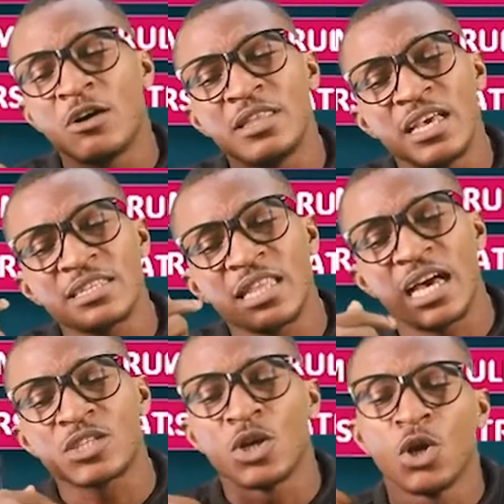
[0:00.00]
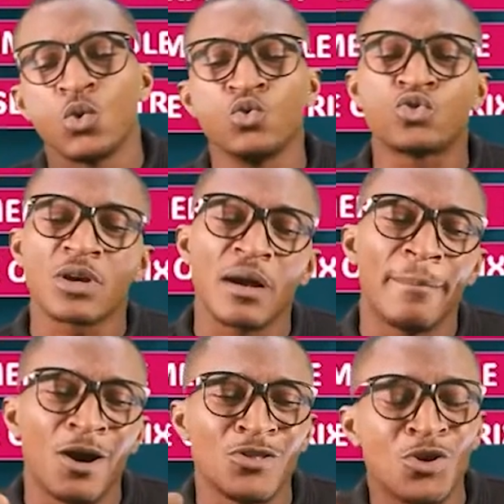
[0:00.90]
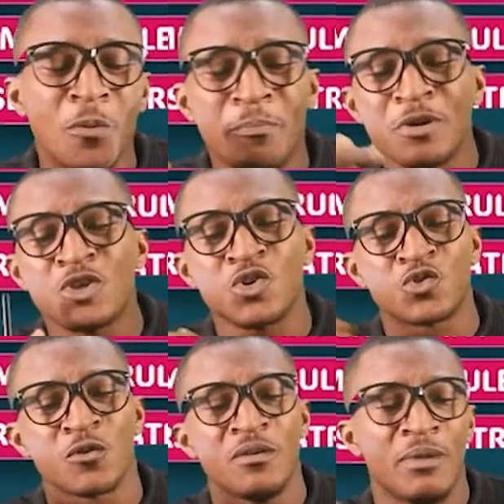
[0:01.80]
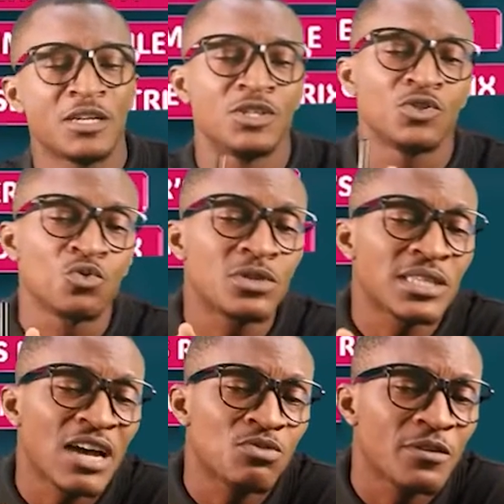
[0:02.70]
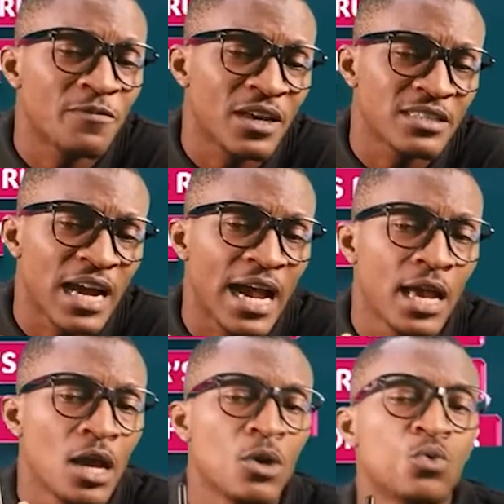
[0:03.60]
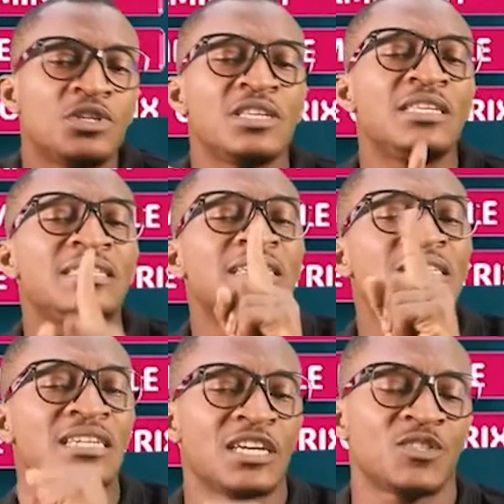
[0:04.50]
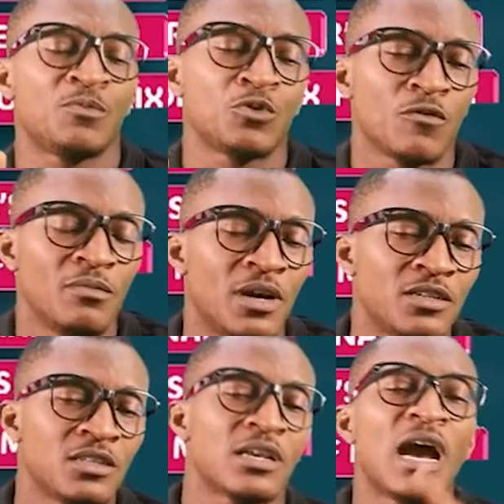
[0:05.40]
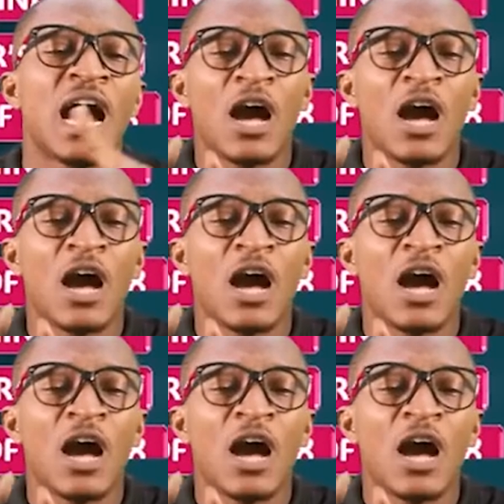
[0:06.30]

our next class, we'll talk about the operations of the matrix. We'll start with the first guy, which is the transpose of the matrix.